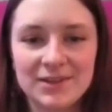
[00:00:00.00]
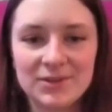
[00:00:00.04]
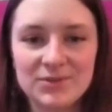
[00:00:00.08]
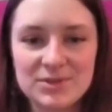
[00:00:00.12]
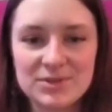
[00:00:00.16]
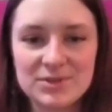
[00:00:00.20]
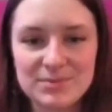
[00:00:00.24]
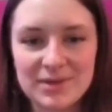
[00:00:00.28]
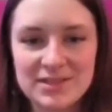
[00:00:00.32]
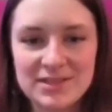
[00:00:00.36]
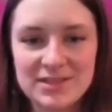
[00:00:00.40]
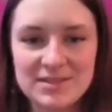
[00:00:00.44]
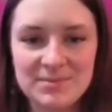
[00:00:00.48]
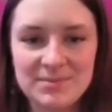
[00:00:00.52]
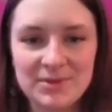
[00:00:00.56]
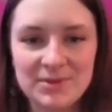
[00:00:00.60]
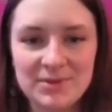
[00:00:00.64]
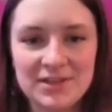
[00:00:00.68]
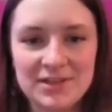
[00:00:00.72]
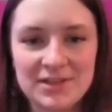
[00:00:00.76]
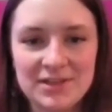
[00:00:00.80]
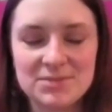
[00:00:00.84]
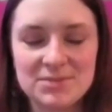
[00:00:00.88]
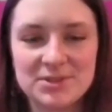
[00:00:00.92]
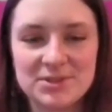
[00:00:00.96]

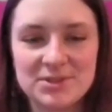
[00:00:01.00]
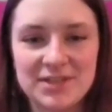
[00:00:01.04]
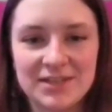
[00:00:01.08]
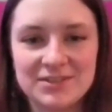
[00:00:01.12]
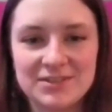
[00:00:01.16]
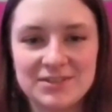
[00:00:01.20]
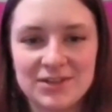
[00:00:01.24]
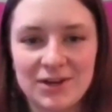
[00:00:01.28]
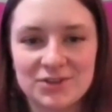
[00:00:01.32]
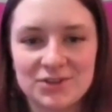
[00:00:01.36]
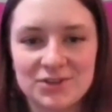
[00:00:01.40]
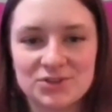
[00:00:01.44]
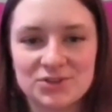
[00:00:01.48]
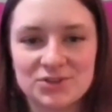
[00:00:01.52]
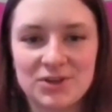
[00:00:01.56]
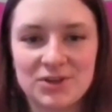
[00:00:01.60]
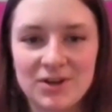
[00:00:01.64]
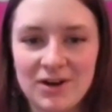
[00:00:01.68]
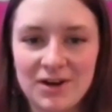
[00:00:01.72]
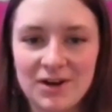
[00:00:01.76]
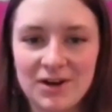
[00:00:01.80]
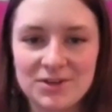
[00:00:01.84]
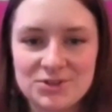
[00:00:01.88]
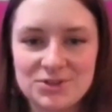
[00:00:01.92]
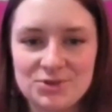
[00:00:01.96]
Responsibility to Protect Doctrine,
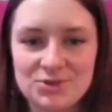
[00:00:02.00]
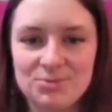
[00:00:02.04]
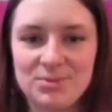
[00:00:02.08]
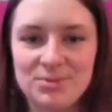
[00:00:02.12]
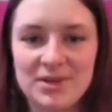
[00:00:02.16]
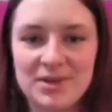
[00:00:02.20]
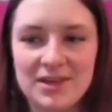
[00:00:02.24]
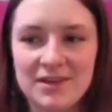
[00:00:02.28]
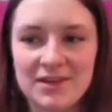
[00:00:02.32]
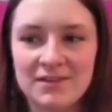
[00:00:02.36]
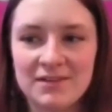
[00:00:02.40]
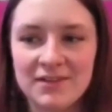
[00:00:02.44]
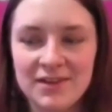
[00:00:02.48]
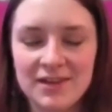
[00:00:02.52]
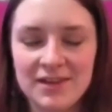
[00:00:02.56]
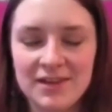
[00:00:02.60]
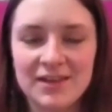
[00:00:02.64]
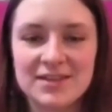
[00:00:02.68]
or R2P,